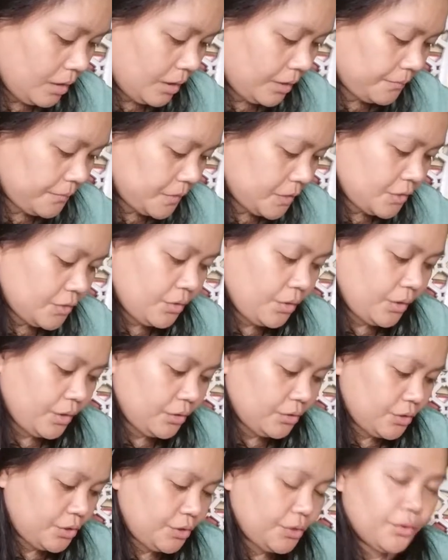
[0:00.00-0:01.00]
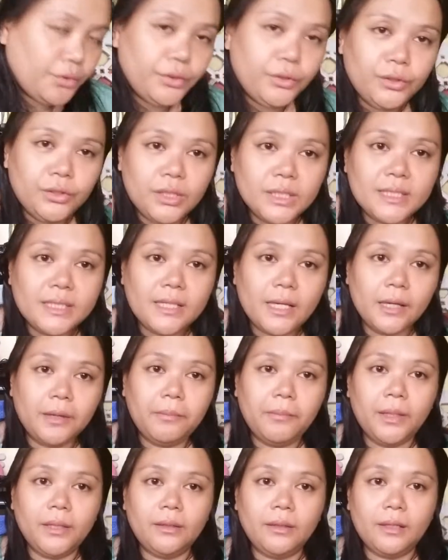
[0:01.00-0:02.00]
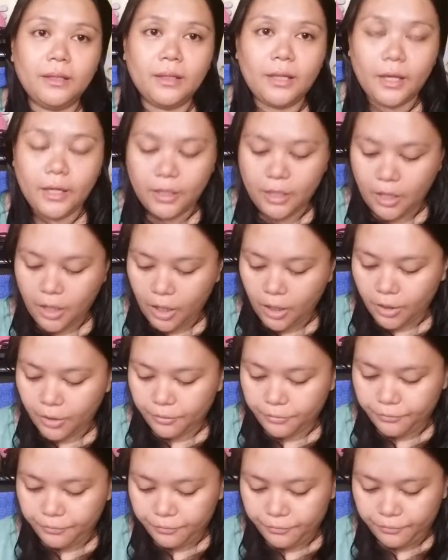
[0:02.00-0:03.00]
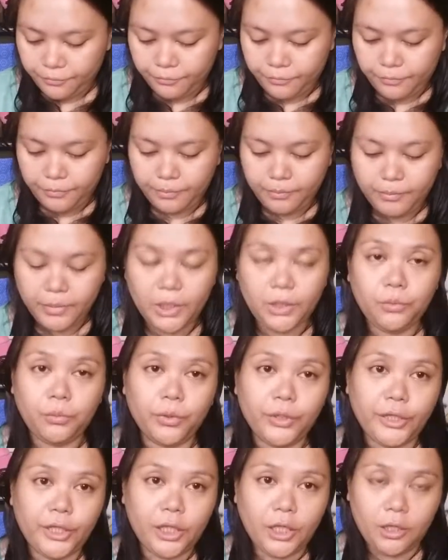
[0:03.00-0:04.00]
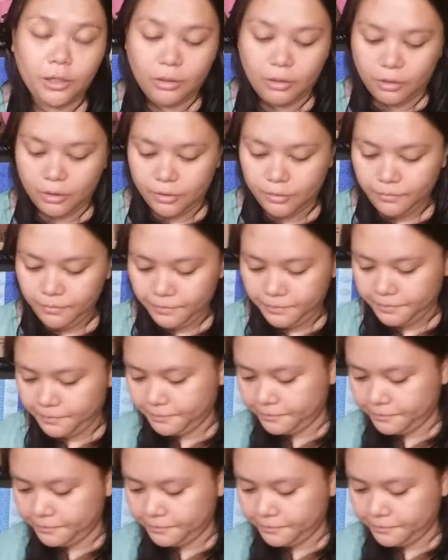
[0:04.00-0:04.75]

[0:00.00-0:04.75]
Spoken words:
I'm just going to show you the segment that I have been working on.